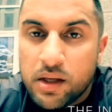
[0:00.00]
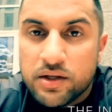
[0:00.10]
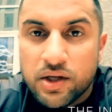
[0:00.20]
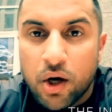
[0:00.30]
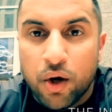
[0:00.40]

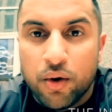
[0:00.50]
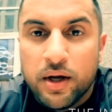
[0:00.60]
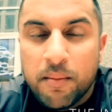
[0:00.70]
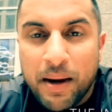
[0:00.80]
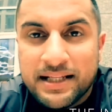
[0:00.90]
So
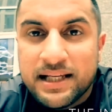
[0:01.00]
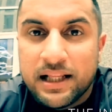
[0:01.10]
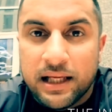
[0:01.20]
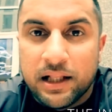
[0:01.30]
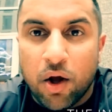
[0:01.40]

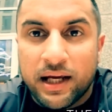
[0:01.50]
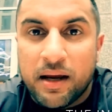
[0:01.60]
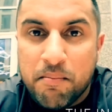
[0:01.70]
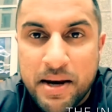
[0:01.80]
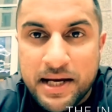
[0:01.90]
basically like
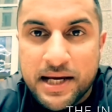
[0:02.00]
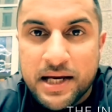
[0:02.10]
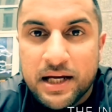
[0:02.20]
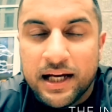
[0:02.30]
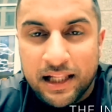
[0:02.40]
a mini